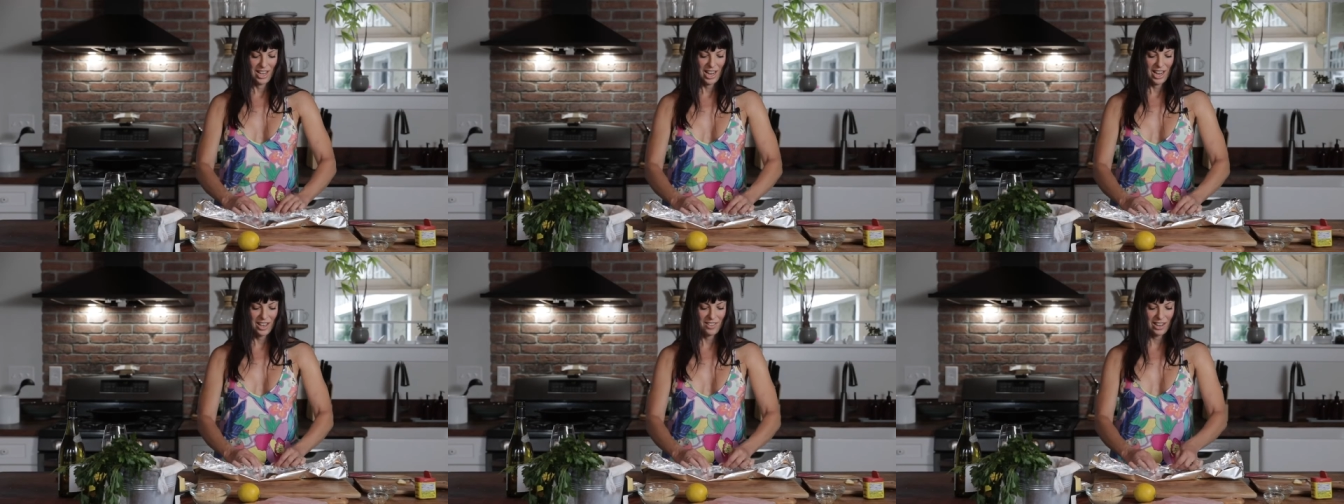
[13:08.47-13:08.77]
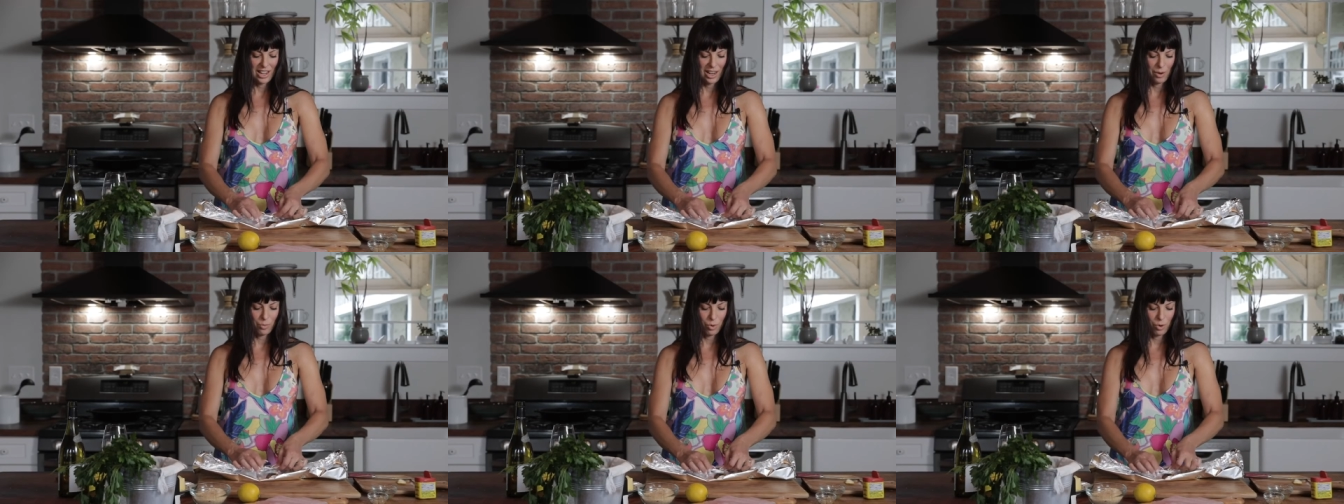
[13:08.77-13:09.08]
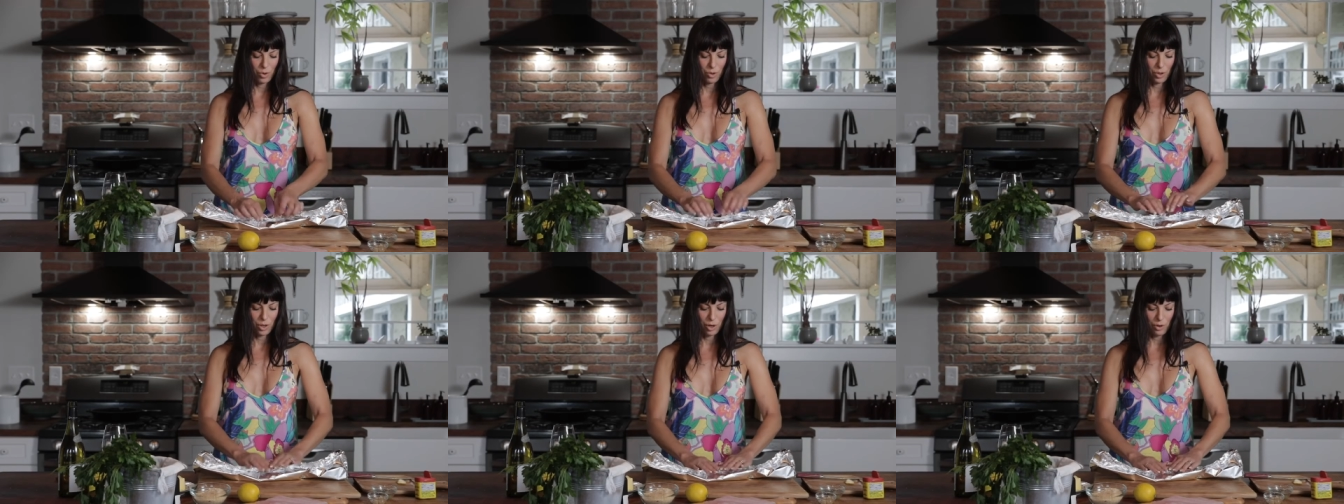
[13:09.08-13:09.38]
and then I
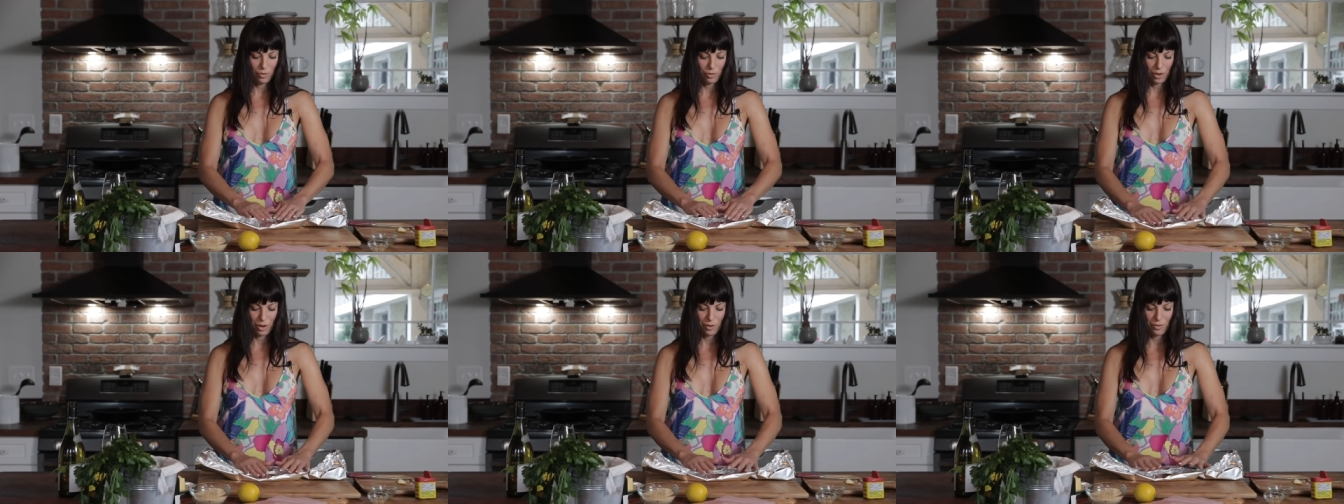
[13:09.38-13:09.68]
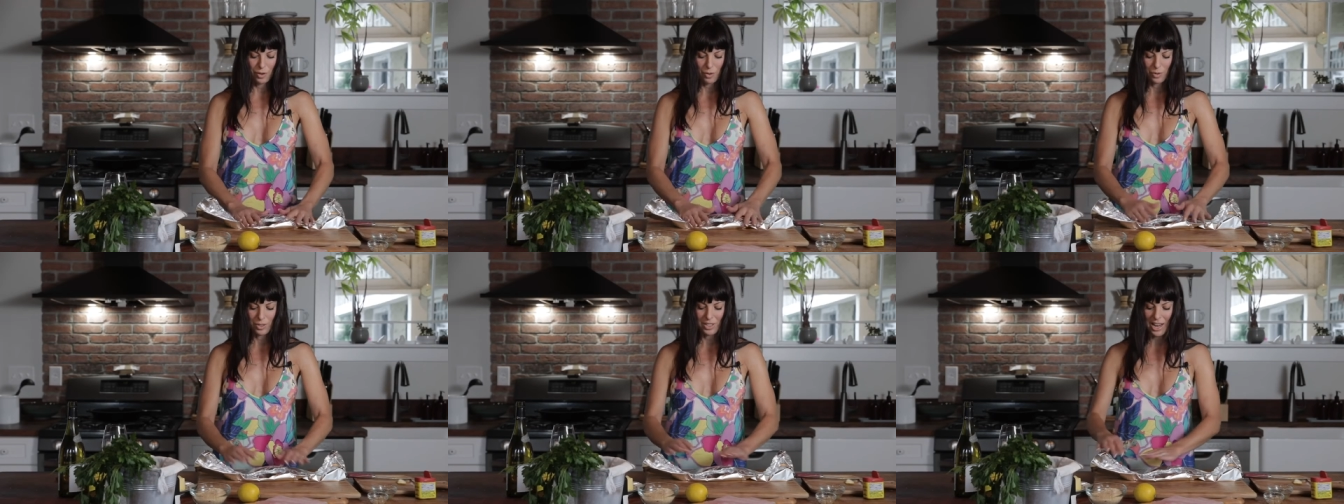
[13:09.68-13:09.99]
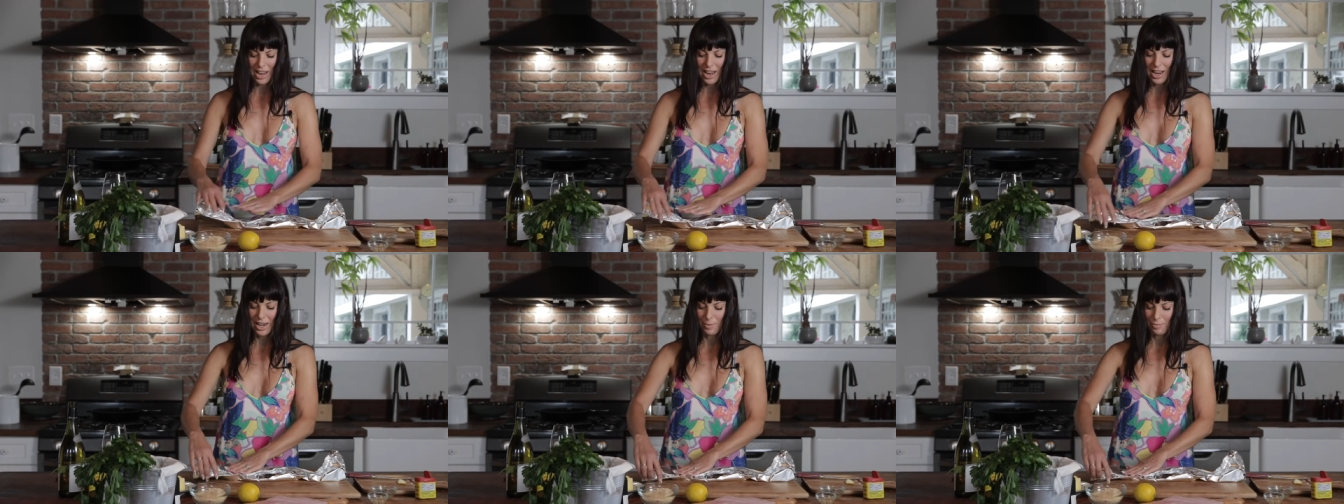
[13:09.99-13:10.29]
roll it over a few
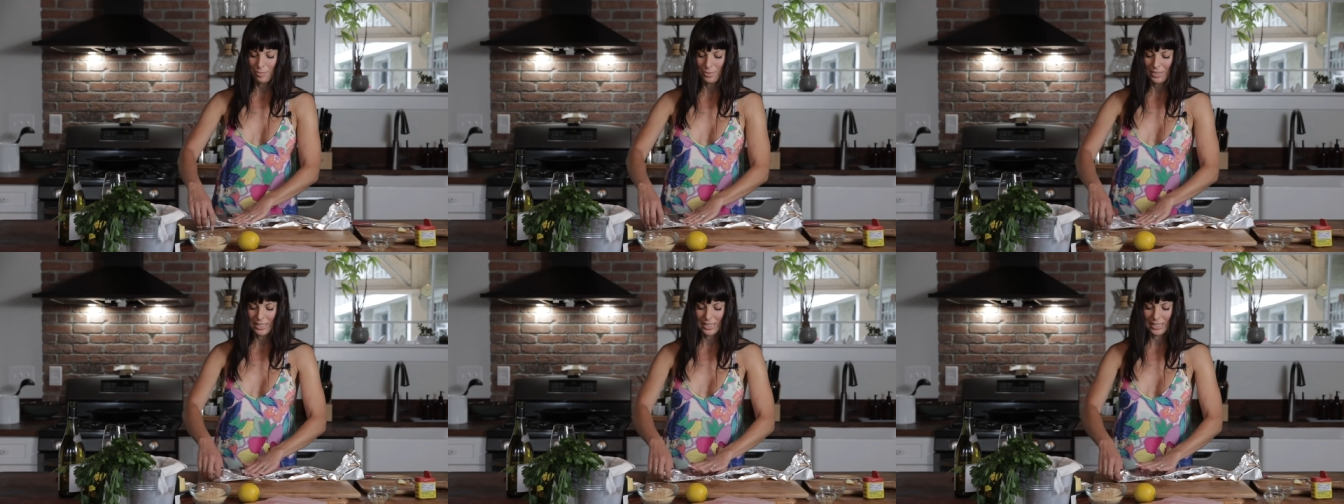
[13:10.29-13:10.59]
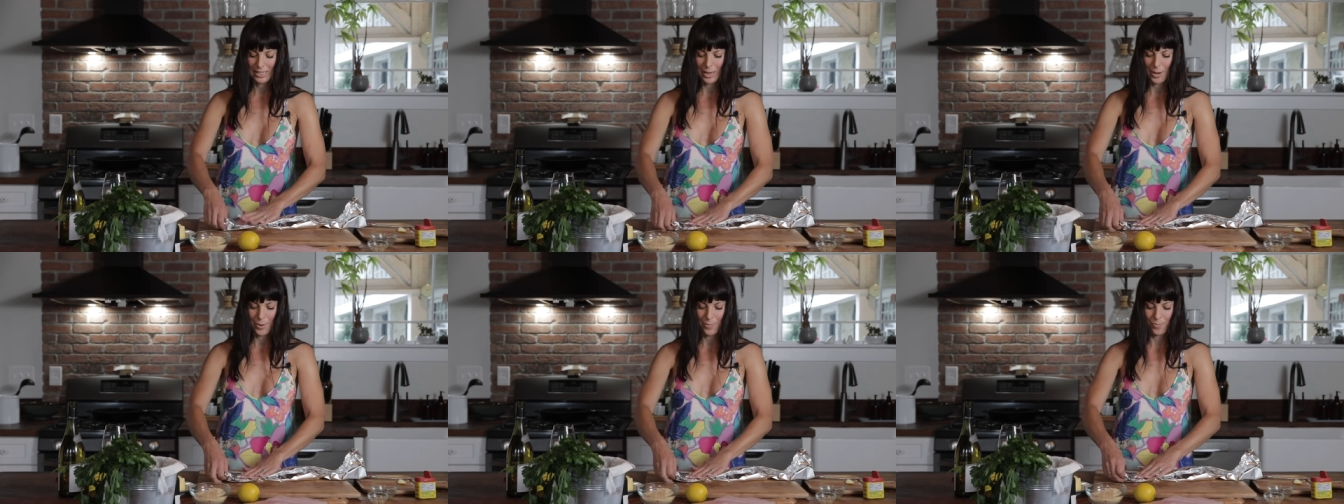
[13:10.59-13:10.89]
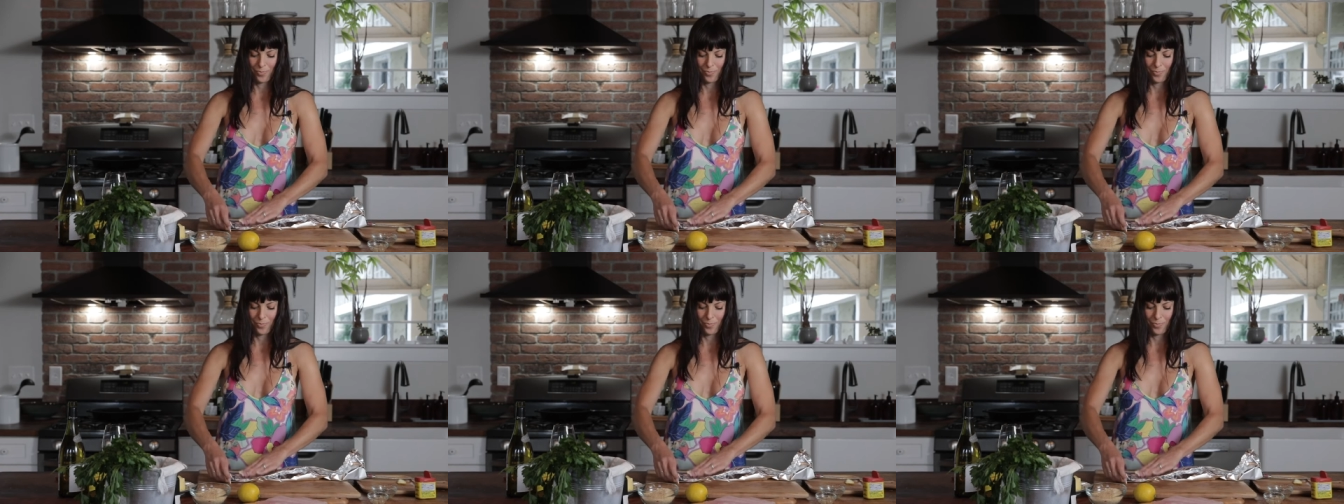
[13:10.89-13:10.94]
times.